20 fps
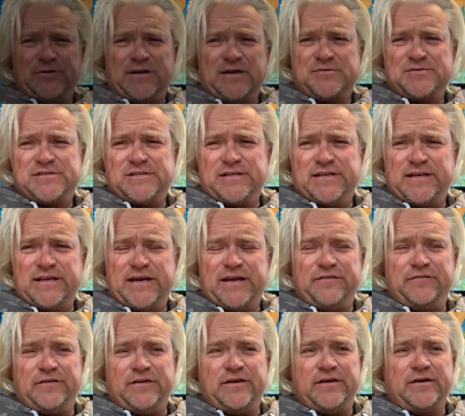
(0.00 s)
I was in the
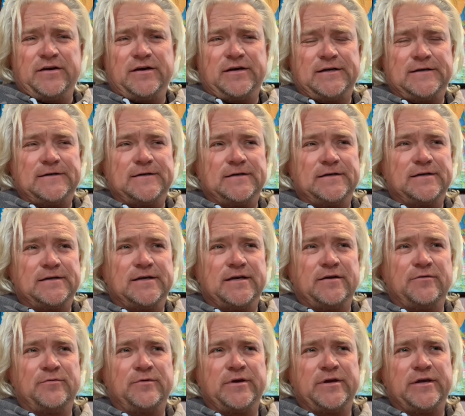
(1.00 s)
Navy
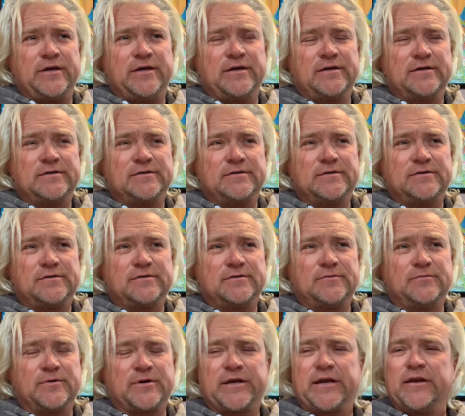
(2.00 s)
and we
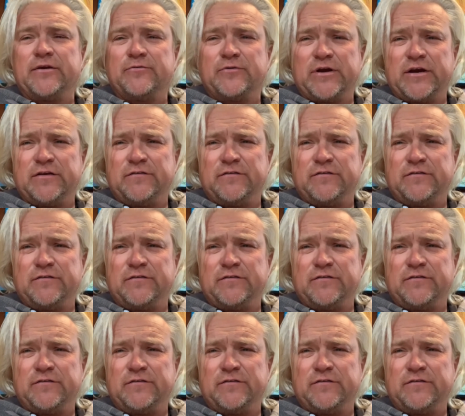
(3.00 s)
were getting ready